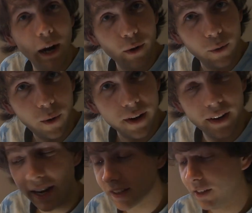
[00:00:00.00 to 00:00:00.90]
berry
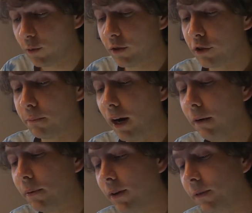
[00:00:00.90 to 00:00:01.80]
one next. This one's
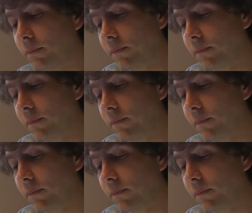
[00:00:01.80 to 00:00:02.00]
purple.